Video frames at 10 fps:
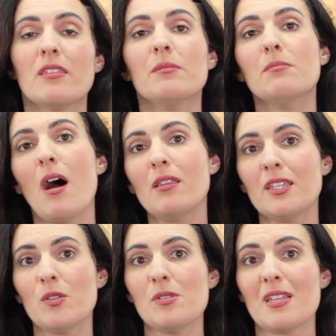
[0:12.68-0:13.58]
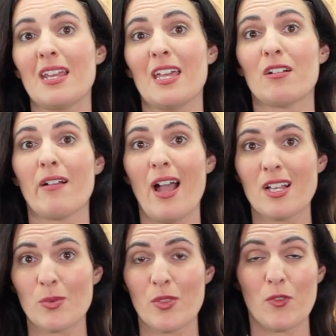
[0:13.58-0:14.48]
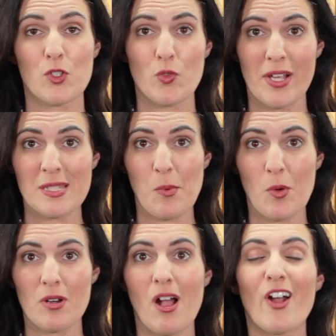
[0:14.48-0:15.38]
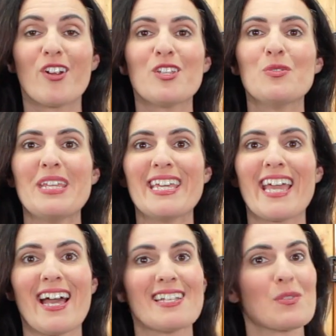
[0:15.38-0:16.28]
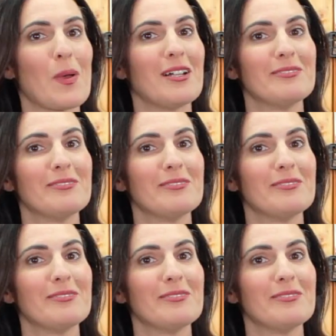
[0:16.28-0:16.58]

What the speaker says: molecules that it interacts with for transport are unique as well.